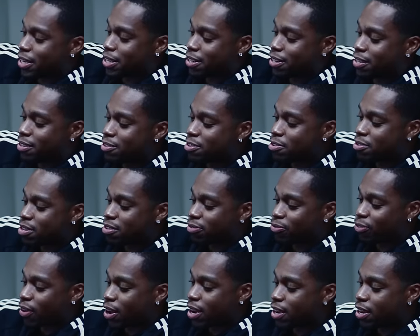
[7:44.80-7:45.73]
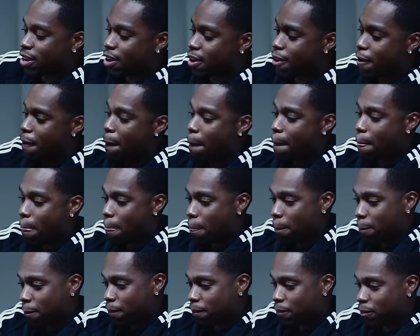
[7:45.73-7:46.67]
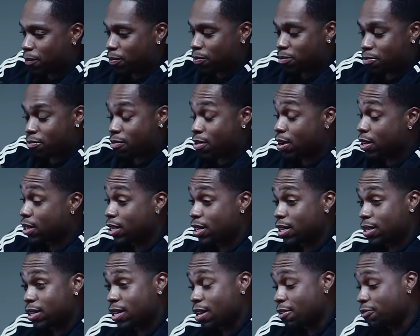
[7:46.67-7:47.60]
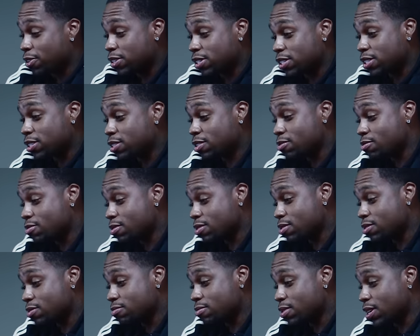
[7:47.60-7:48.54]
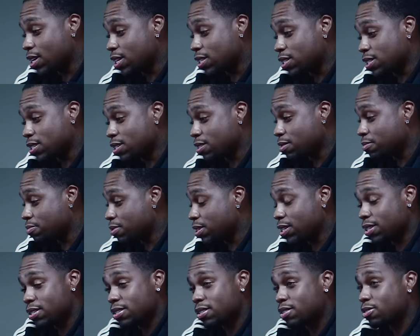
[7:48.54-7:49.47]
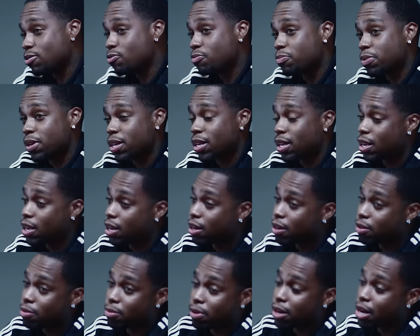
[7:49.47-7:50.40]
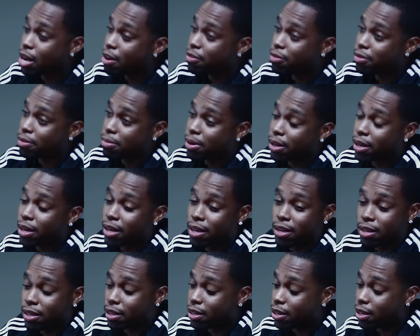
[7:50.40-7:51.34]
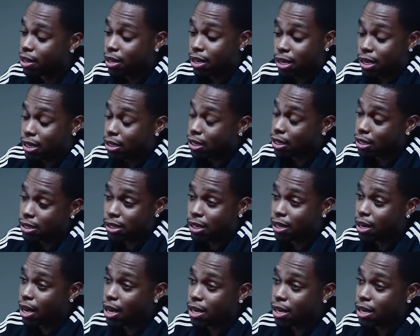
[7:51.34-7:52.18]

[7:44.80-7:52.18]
saying? You know it's fake. Really, if it's just doing too much, it could be too big or whatever, man. And this shit